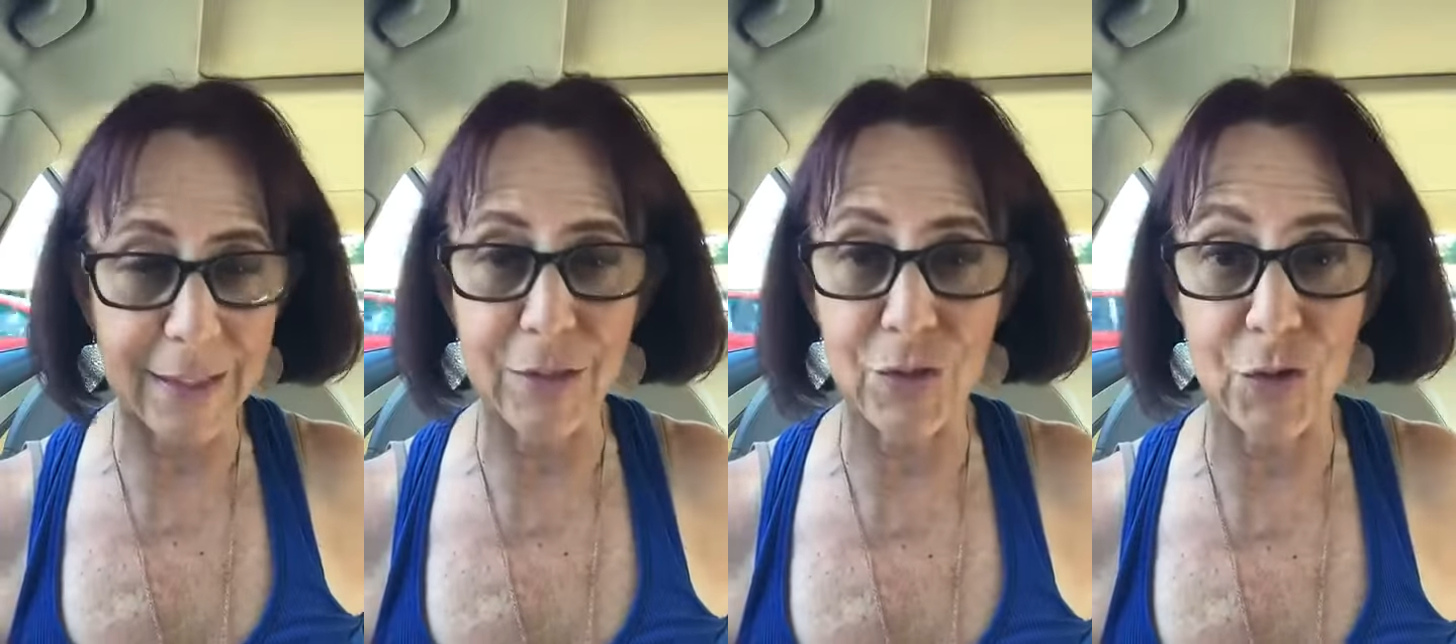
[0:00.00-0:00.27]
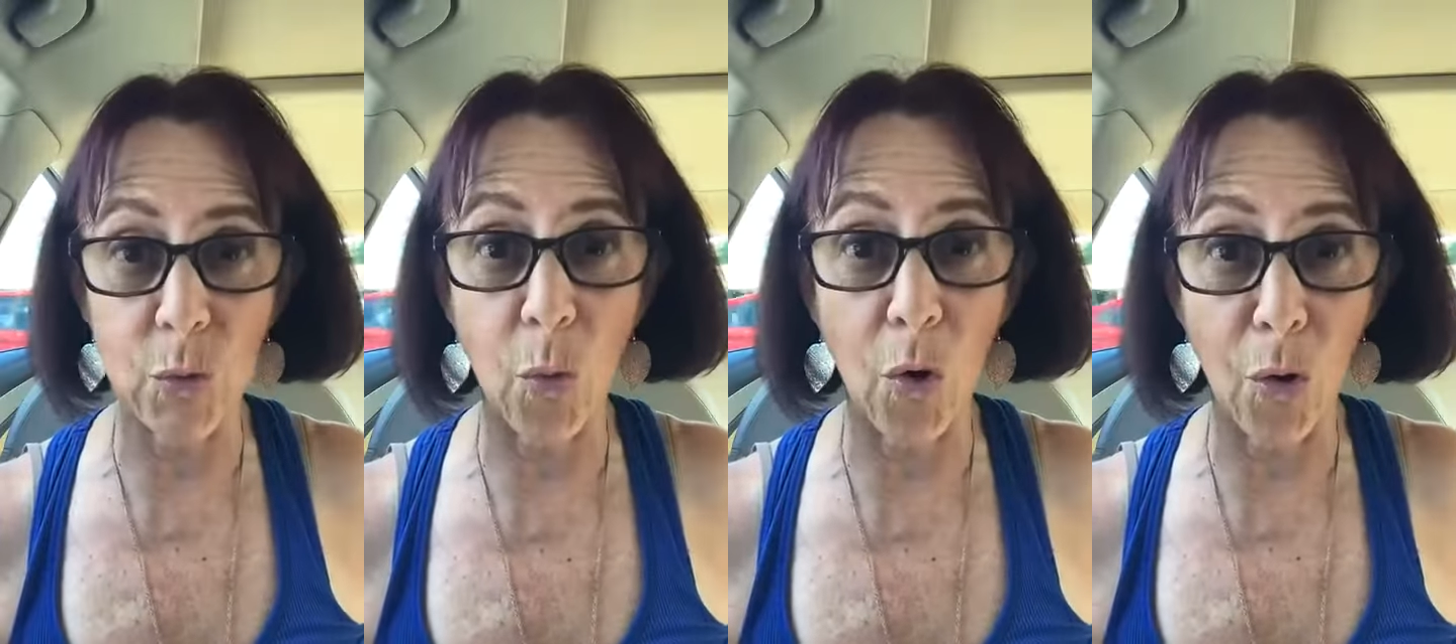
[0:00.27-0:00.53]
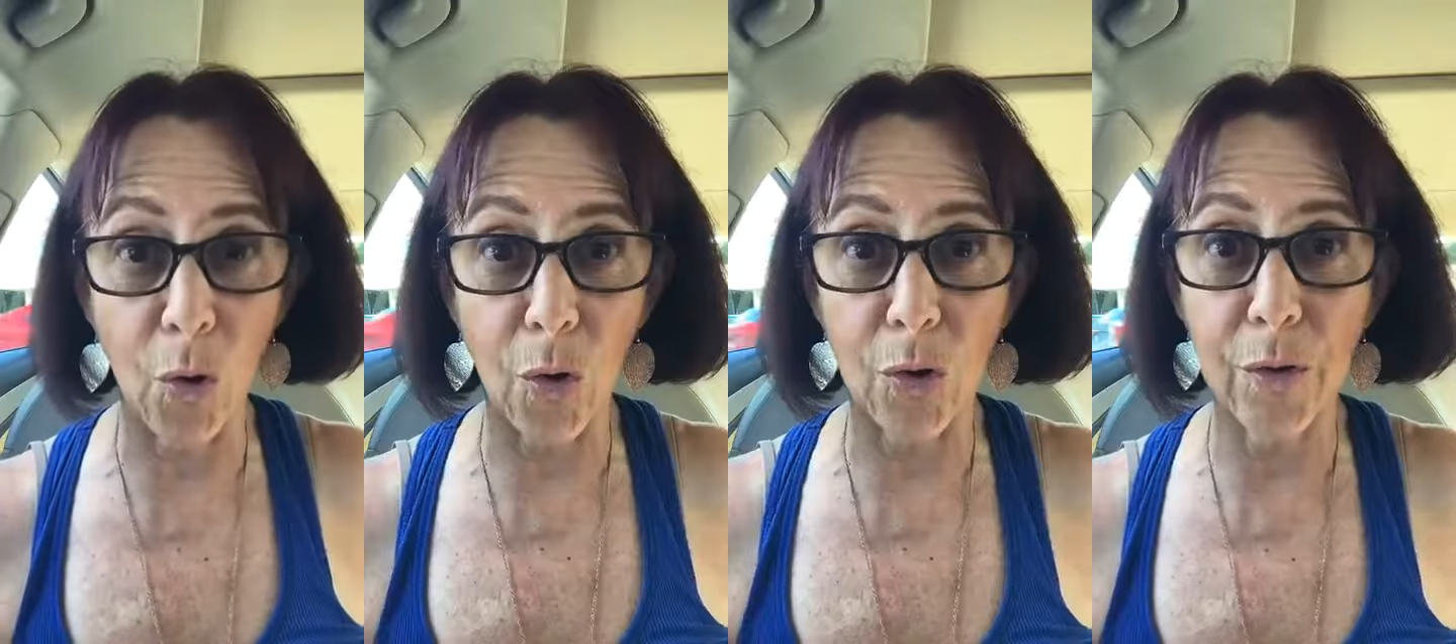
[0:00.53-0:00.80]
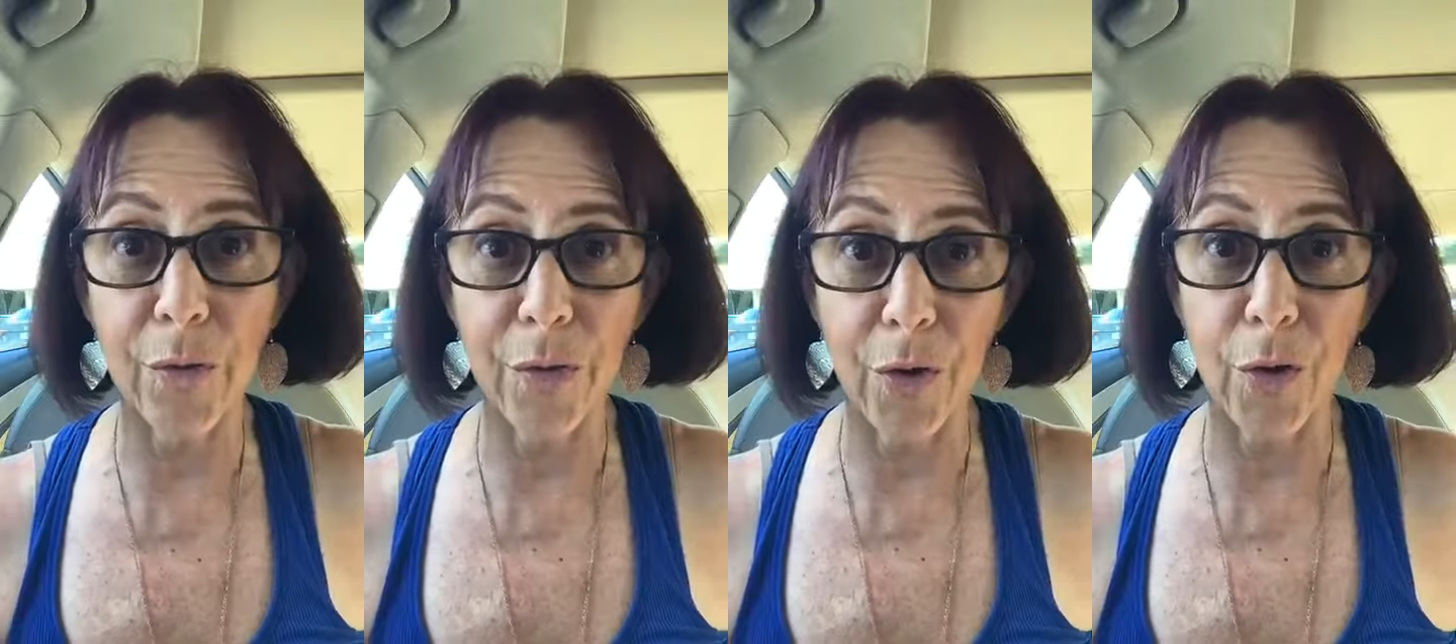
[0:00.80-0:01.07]
and do
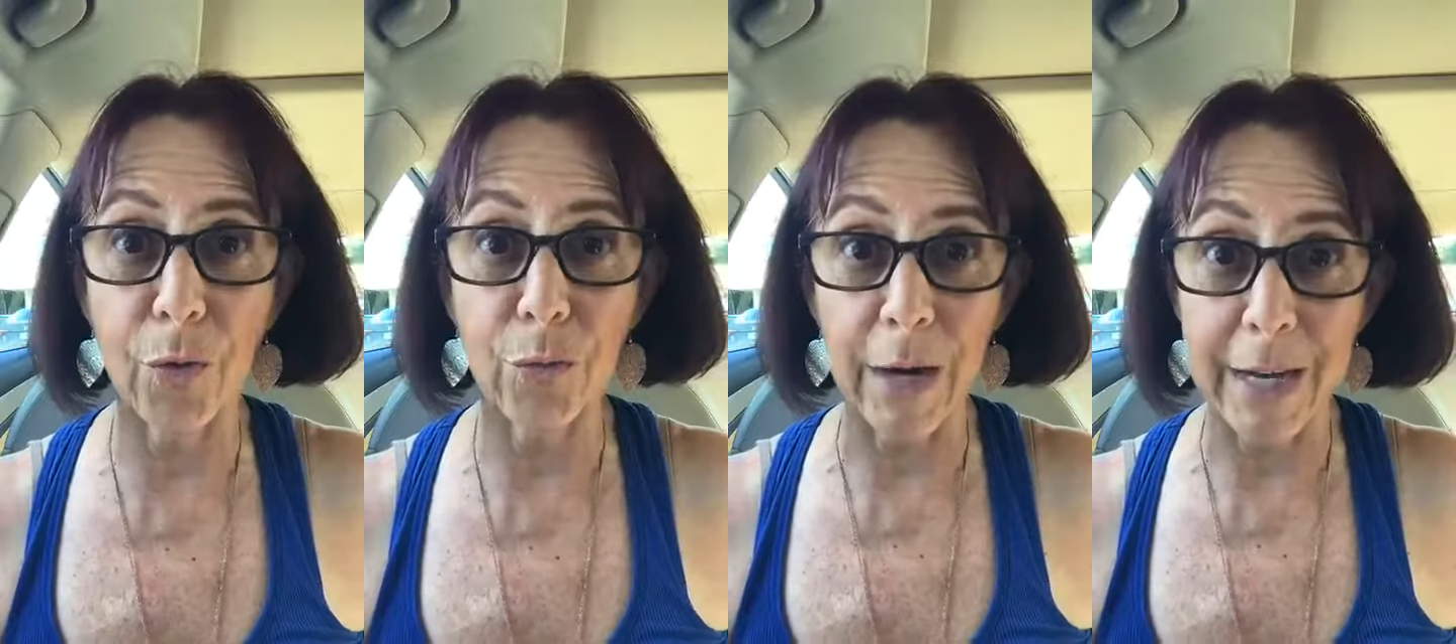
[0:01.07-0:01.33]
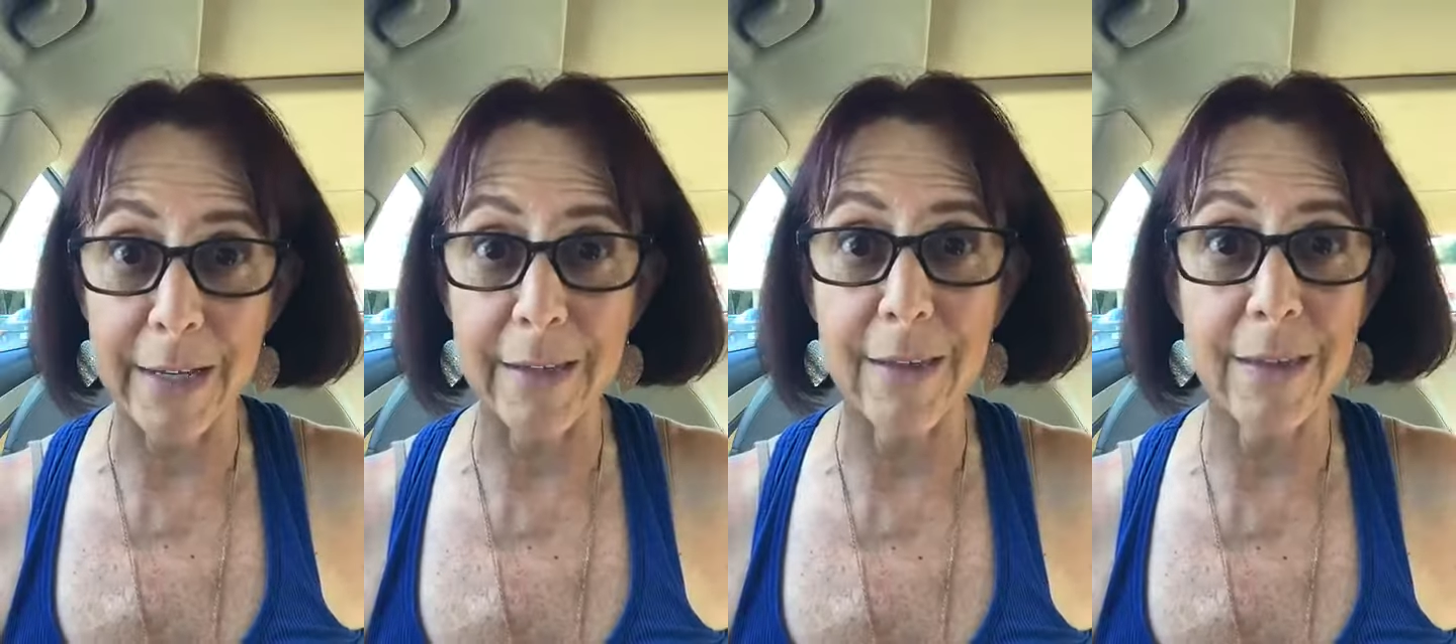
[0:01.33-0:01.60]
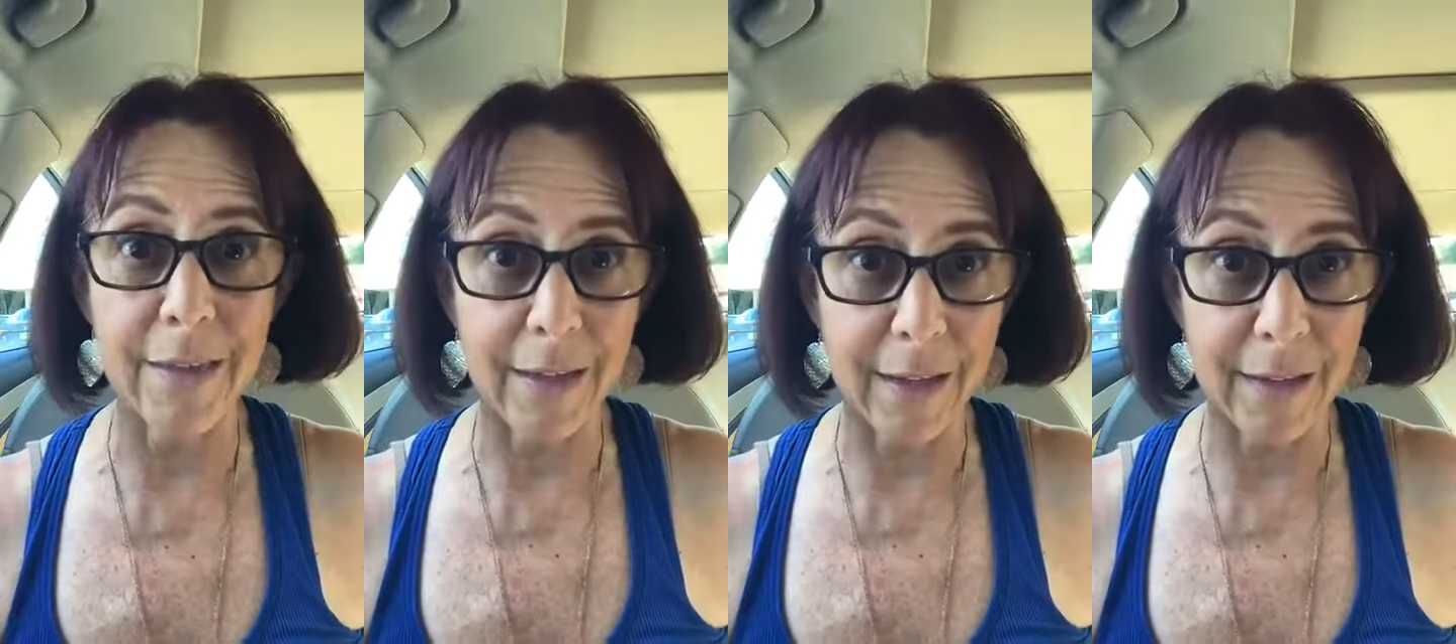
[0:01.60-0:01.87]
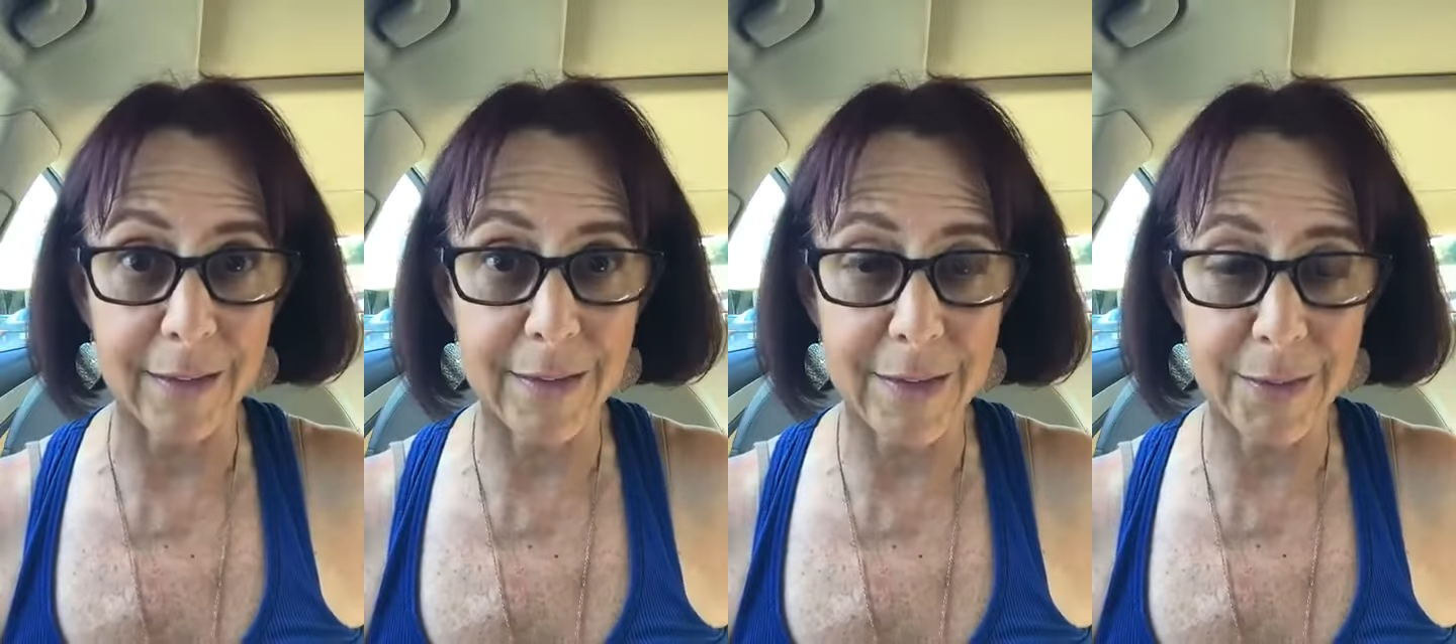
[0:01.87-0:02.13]
all the right
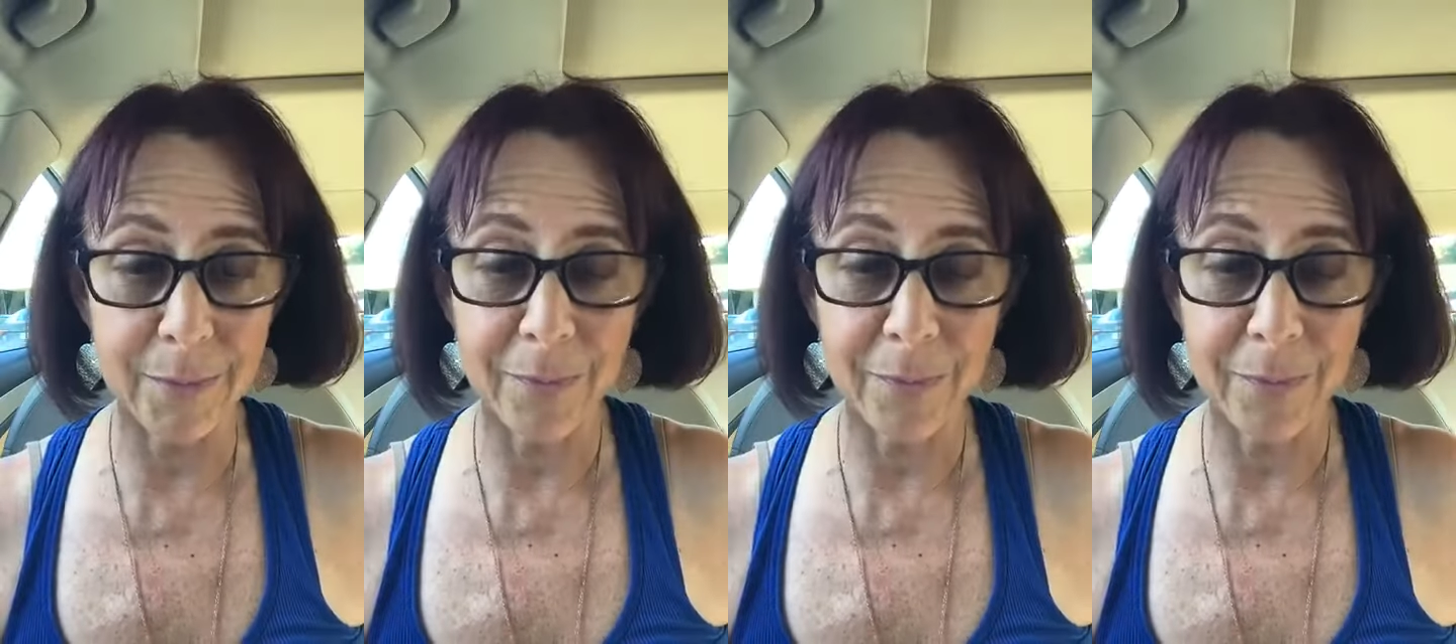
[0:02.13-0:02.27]
things.